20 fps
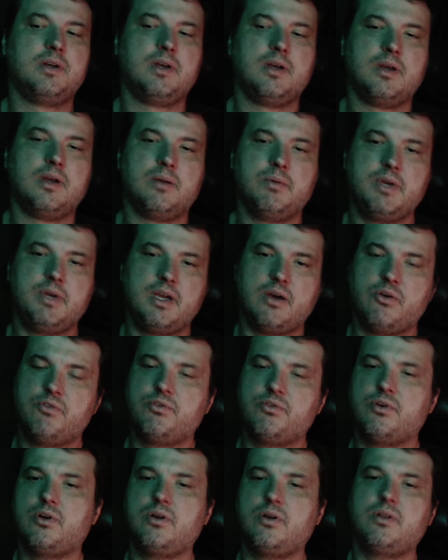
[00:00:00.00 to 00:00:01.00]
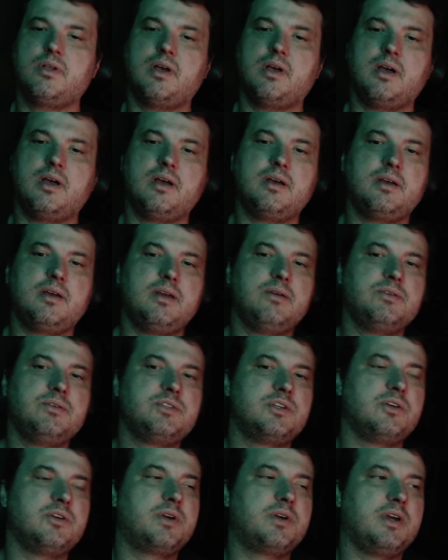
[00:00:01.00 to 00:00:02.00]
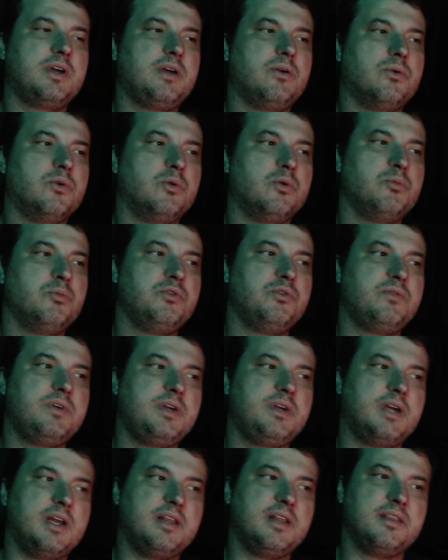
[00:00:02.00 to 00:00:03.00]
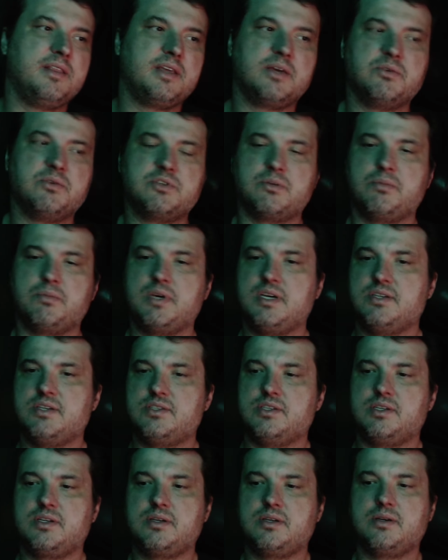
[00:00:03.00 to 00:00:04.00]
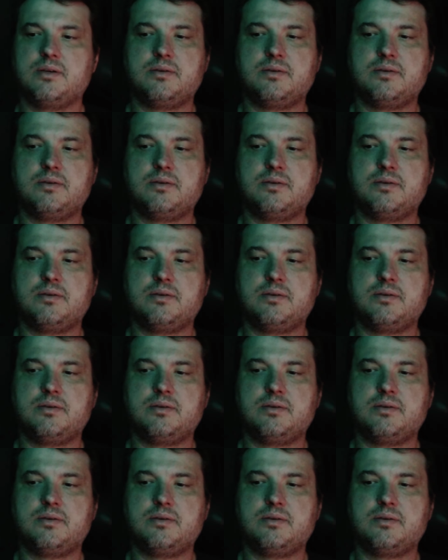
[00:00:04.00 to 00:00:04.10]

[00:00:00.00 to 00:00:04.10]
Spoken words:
but yeah, overall, it was an okay horror movie. I didn't think it was amazing.